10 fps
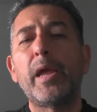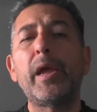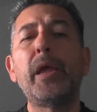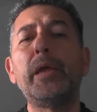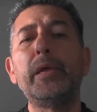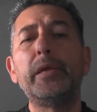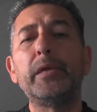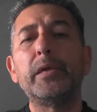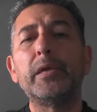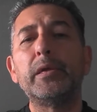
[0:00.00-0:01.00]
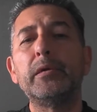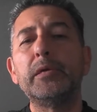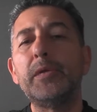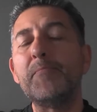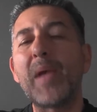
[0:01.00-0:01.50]
a
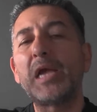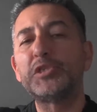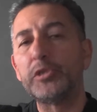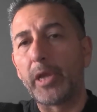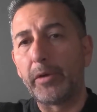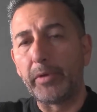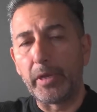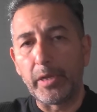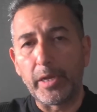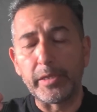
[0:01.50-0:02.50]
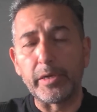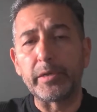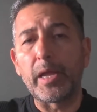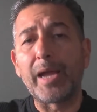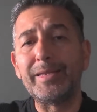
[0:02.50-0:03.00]
imaginary and
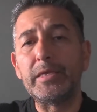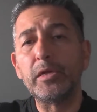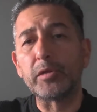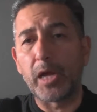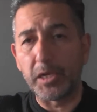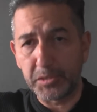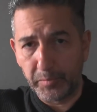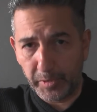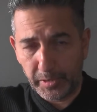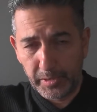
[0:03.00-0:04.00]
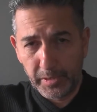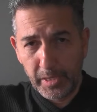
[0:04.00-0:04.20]
an ideal customer.